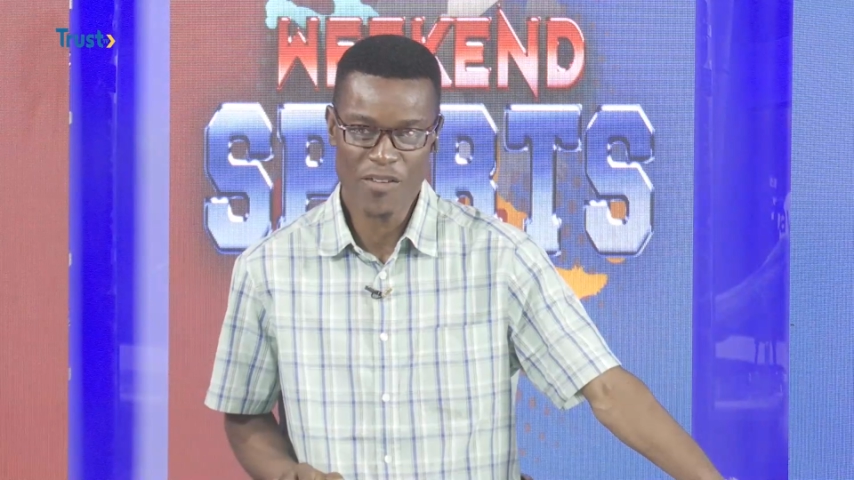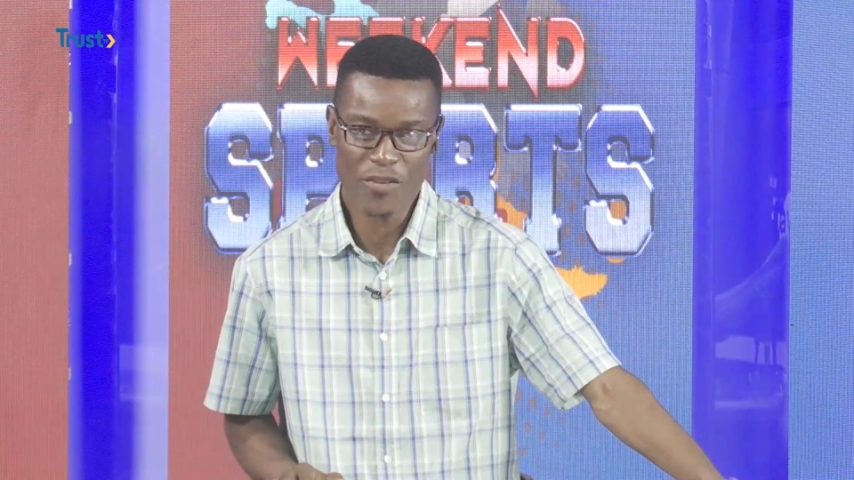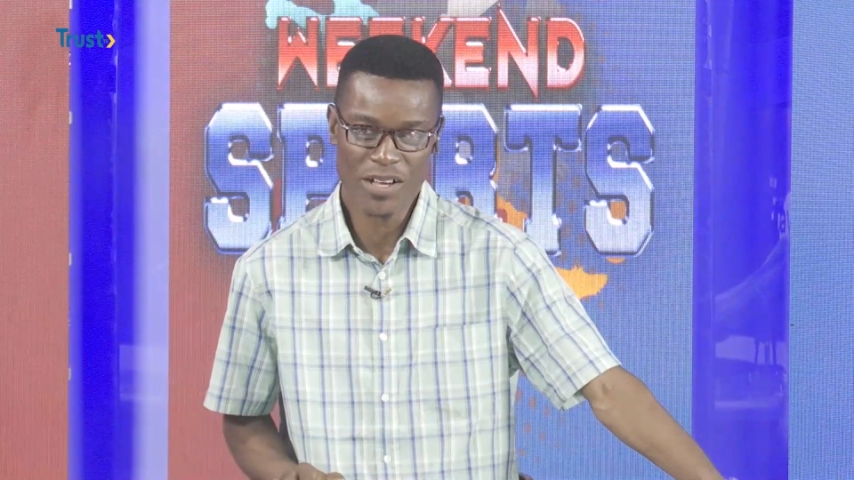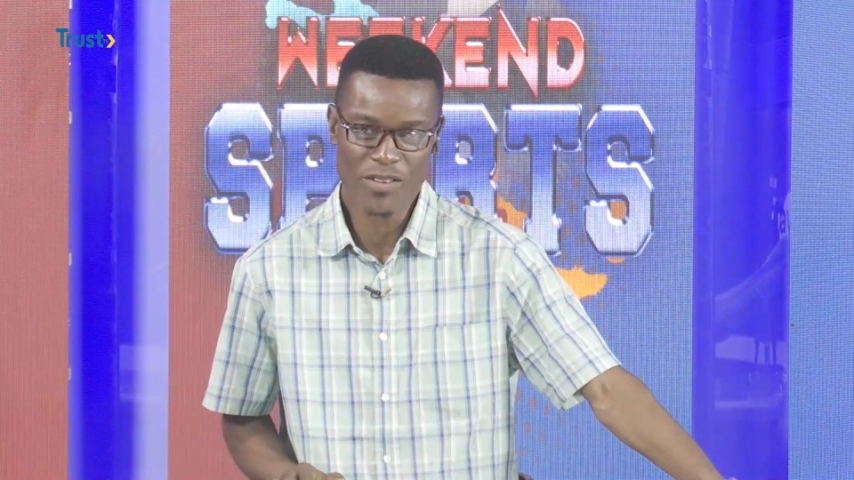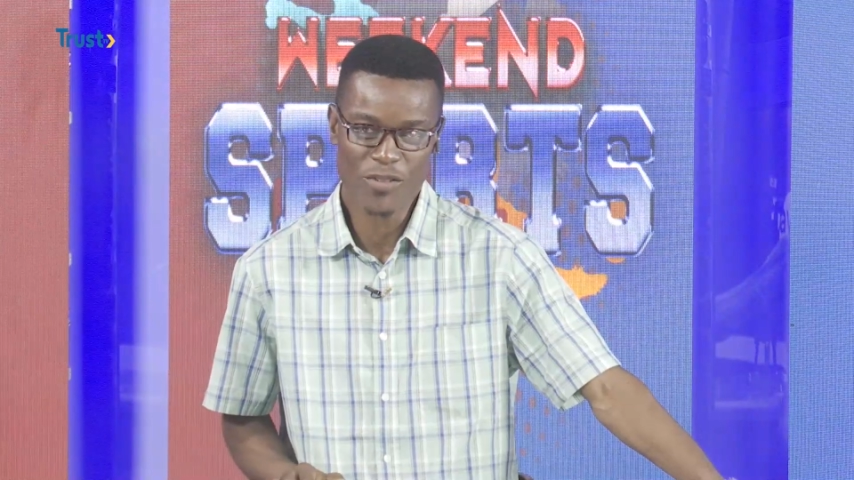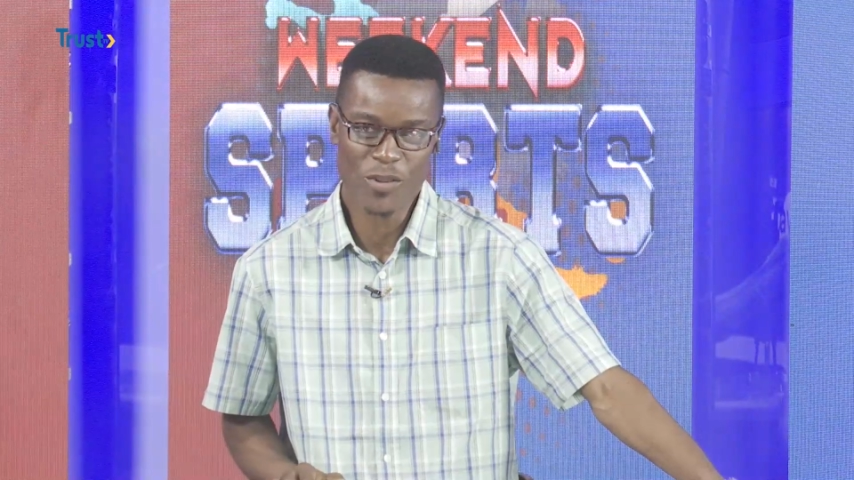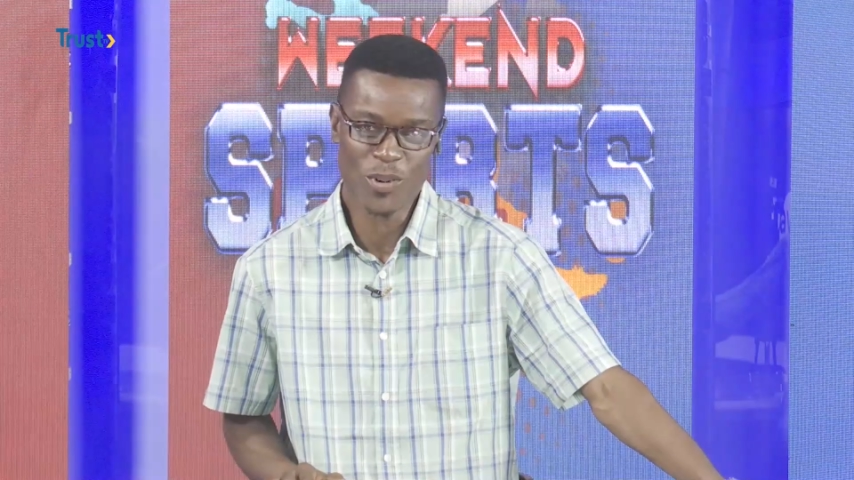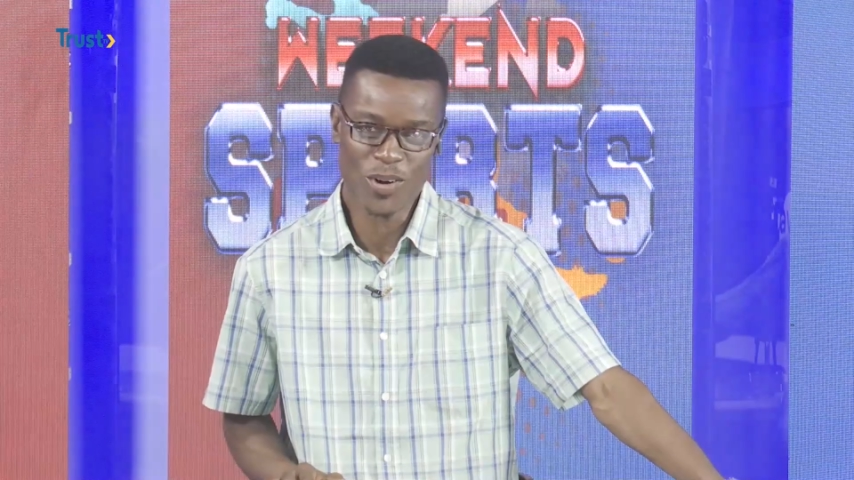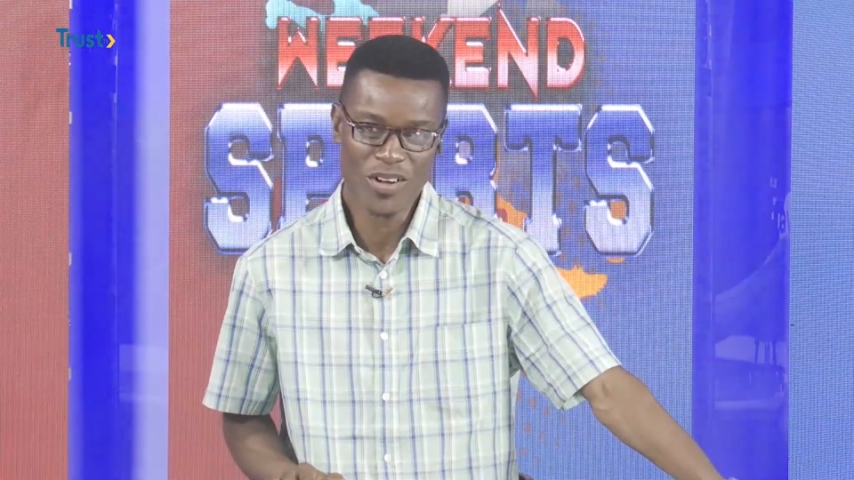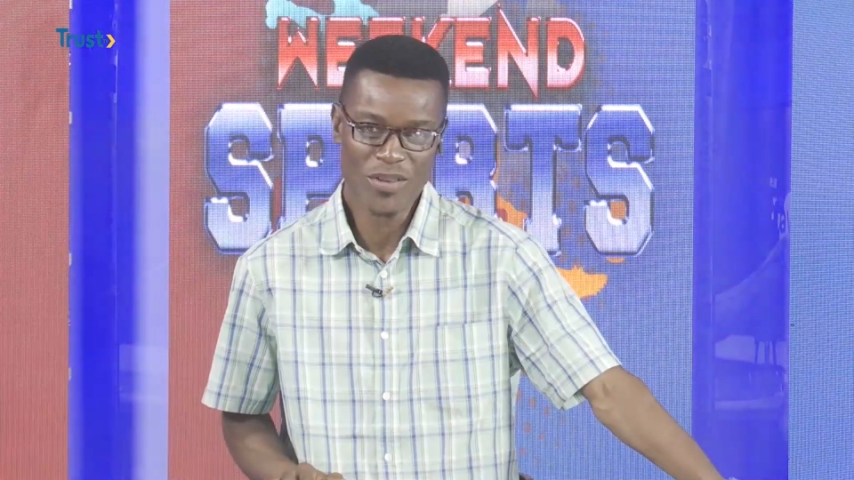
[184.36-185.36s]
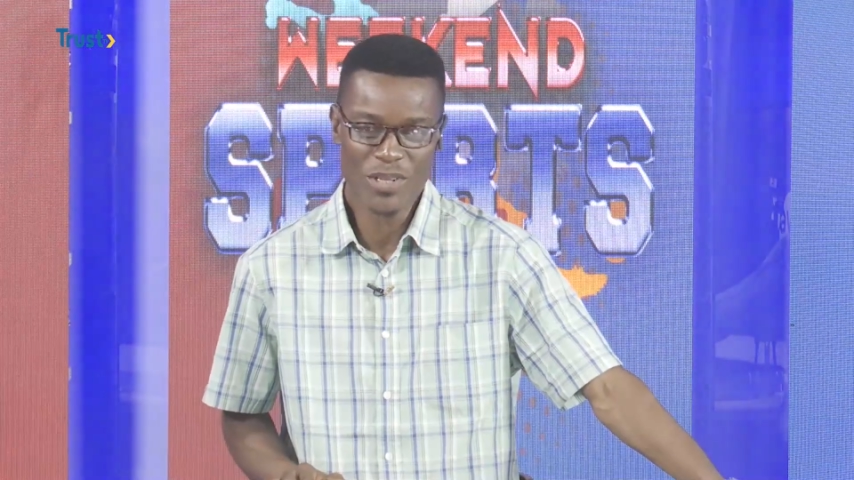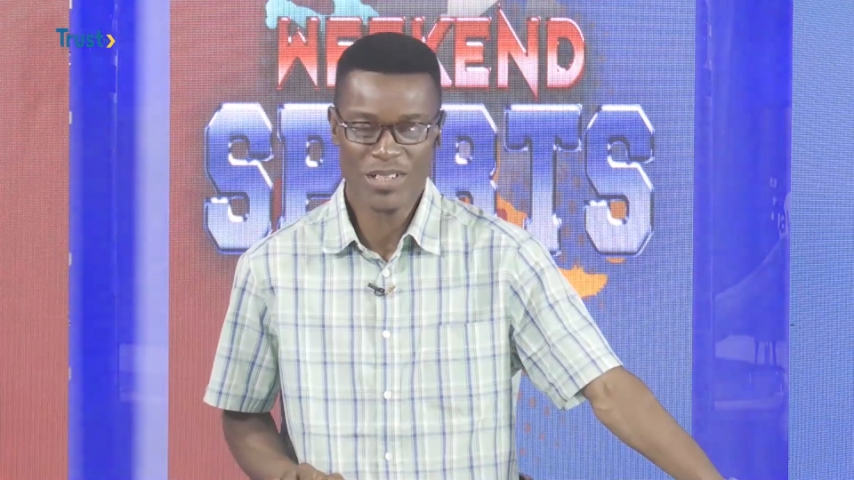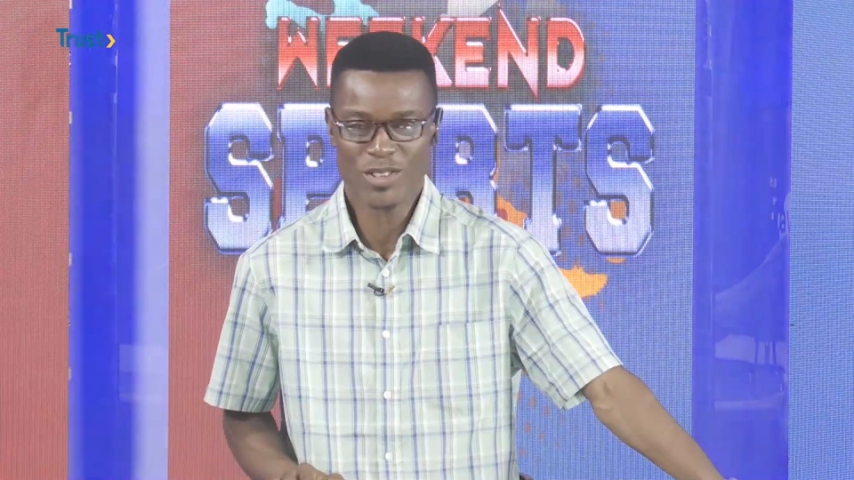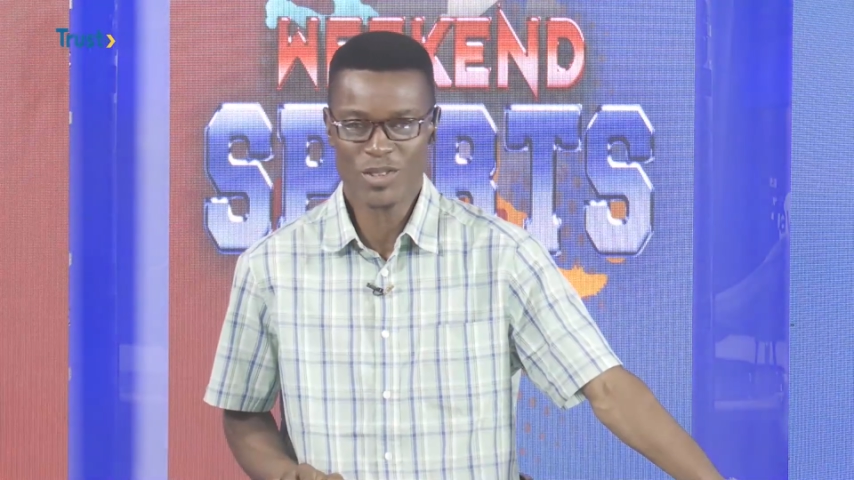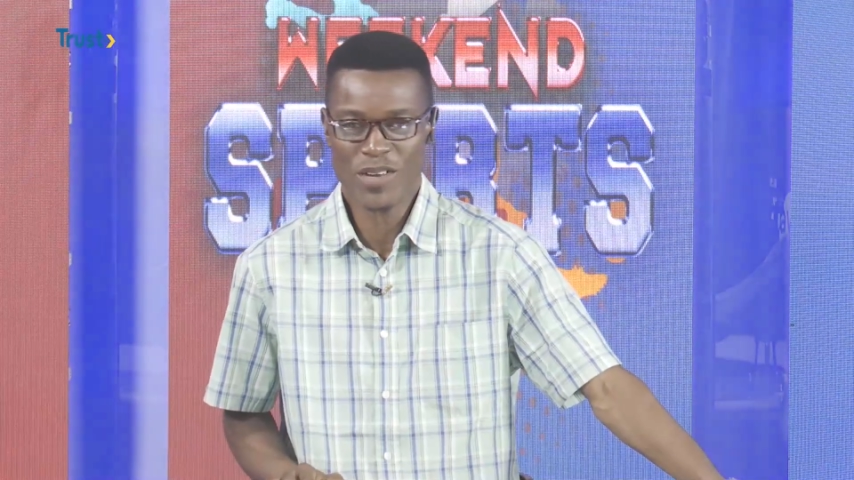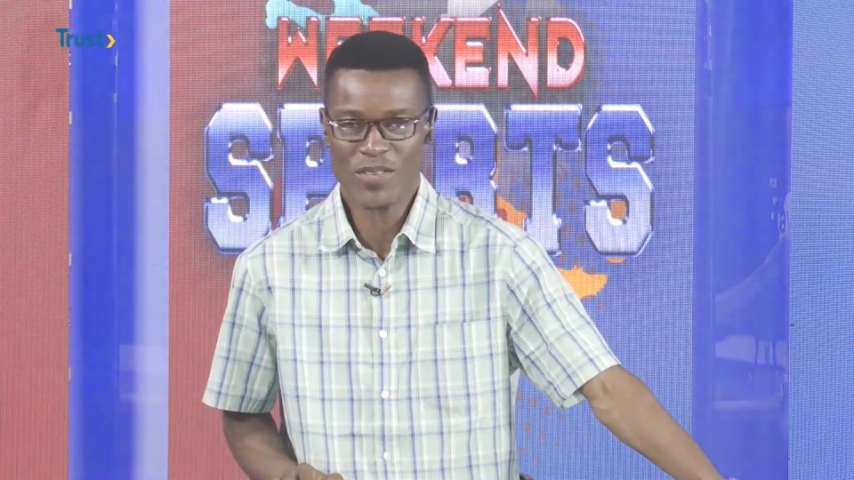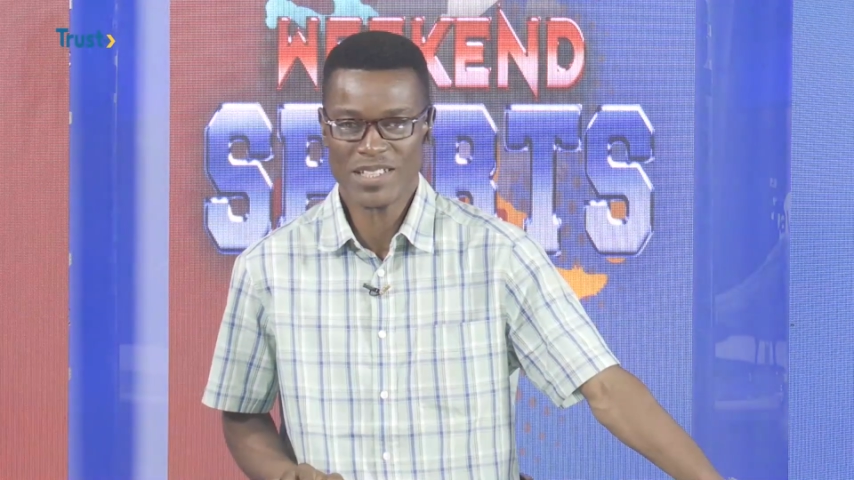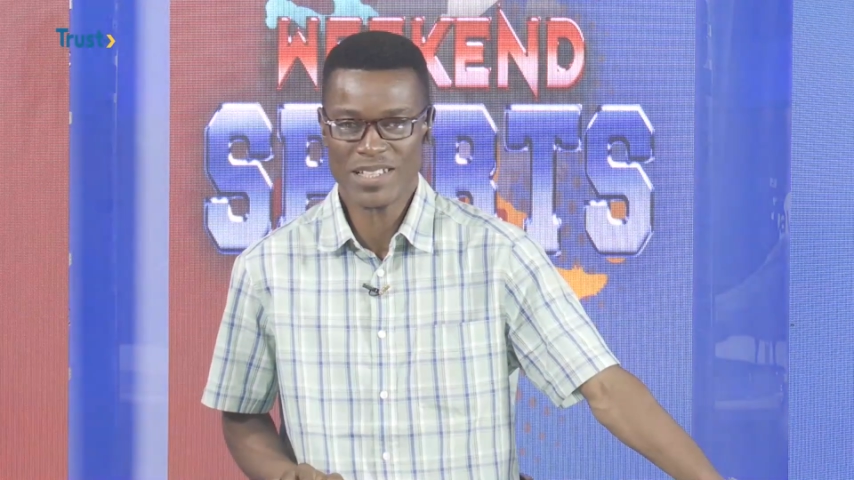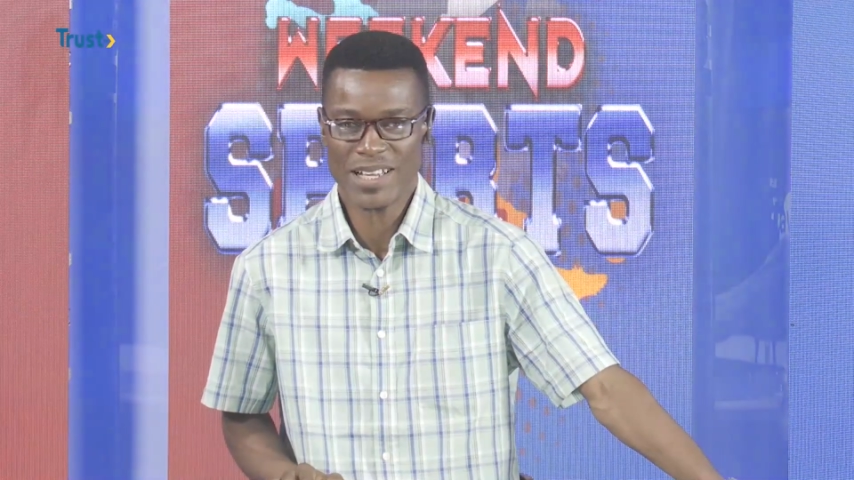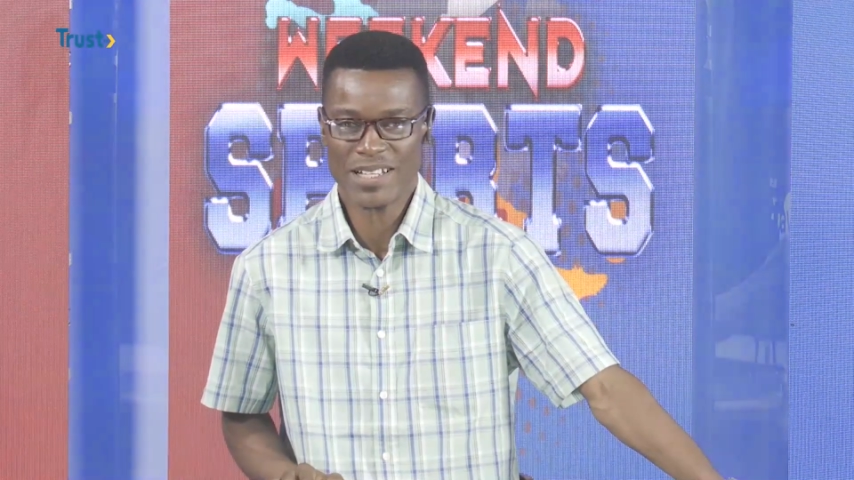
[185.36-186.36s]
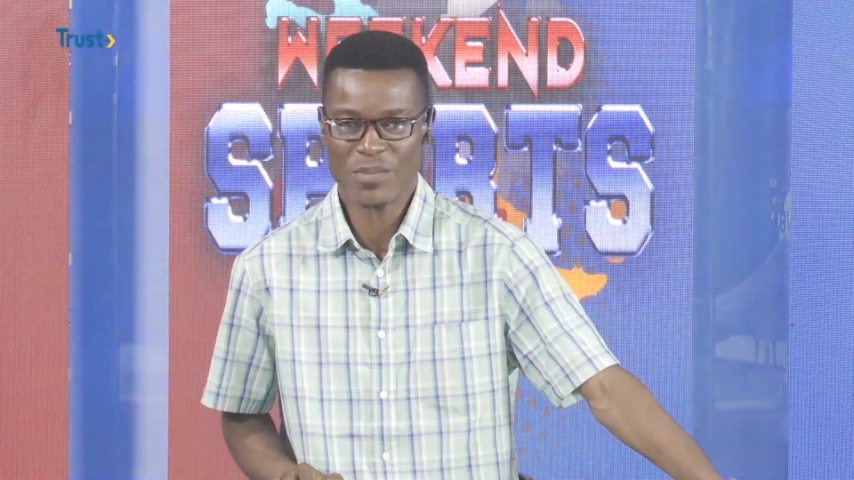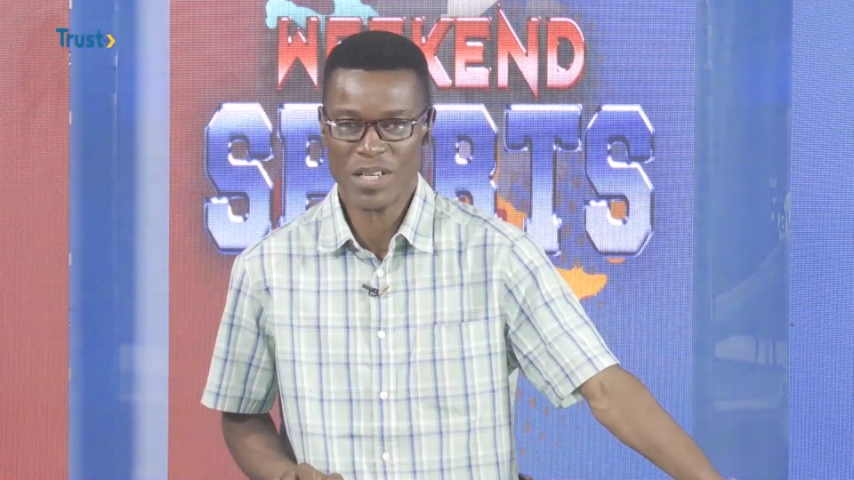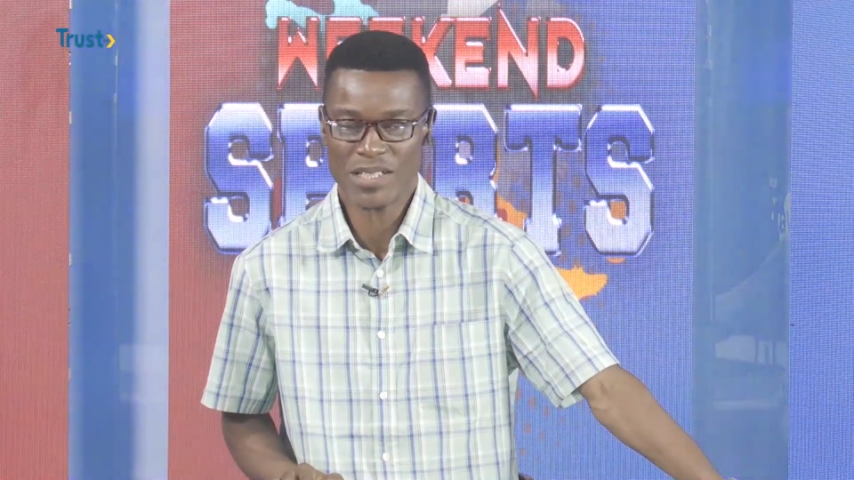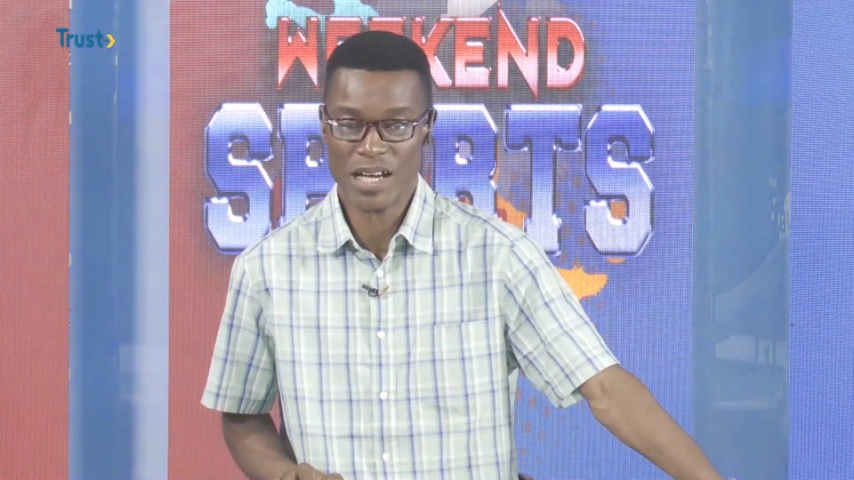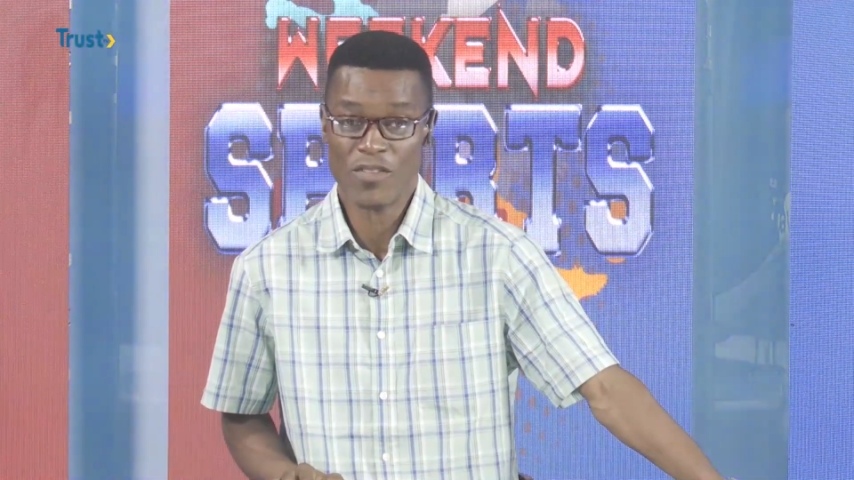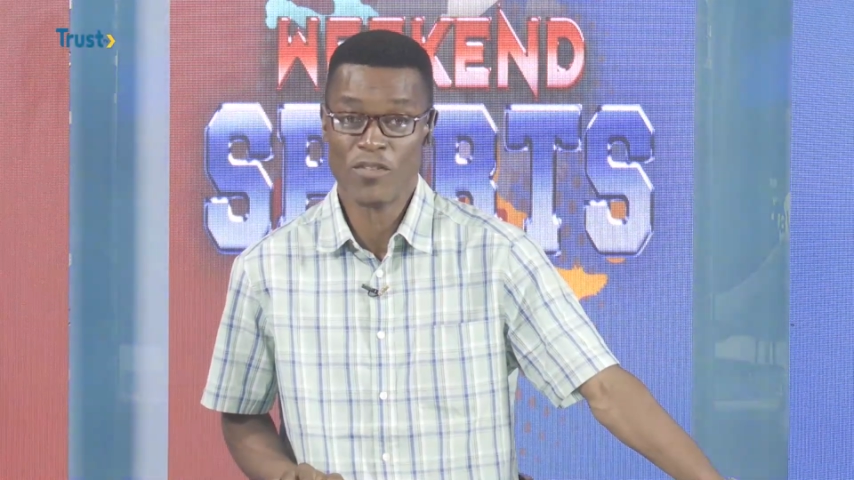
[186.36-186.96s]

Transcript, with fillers: African football, making sure everything gets better.